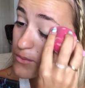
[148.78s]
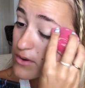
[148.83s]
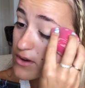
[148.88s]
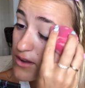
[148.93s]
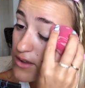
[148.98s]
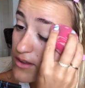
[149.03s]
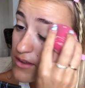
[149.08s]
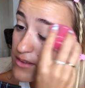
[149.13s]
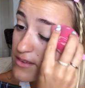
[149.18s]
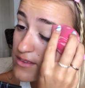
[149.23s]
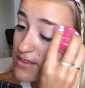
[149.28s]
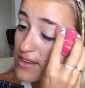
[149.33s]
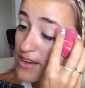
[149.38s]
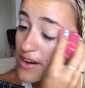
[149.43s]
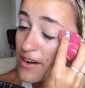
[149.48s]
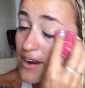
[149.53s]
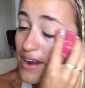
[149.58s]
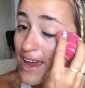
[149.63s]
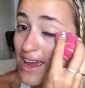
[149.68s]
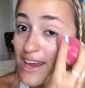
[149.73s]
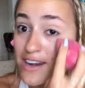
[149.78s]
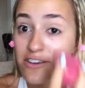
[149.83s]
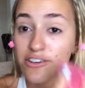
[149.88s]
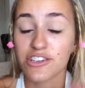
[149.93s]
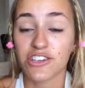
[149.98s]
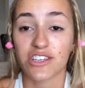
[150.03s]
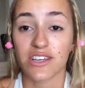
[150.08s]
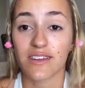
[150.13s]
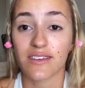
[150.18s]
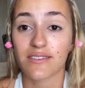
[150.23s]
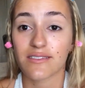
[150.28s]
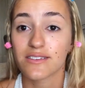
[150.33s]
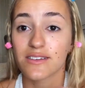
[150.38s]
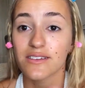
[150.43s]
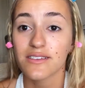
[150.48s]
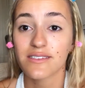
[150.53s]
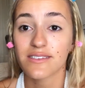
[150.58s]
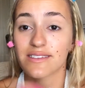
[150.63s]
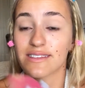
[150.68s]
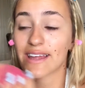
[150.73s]
was their energy,
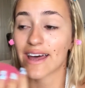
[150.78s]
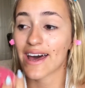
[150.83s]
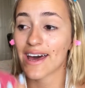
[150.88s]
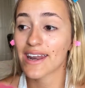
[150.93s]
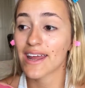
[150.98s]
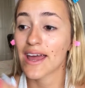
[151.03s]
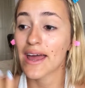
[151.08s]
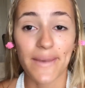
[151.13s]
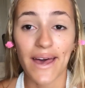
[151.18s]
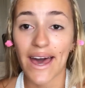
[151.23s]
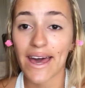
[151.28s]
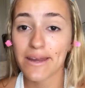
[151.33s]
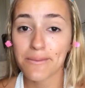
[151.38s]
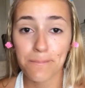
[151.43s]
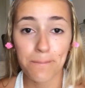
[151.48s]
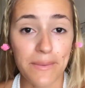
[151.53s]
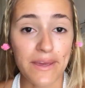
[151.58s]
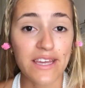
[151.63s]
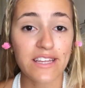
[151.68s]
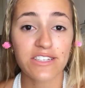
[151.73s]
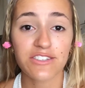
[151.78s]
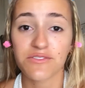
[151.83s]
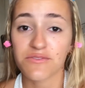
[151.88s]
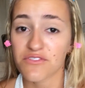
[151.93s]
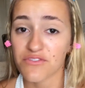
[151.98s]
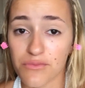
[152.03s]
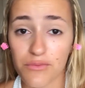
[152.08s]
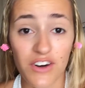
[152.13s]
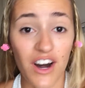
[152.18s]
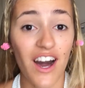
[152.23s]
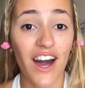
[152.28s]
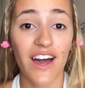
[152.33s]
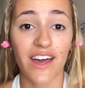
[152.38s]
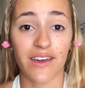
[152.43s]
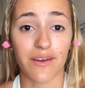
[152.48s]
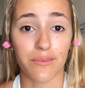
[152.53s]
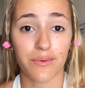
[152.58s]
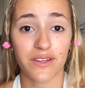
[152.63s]
just that bad bitch vibe.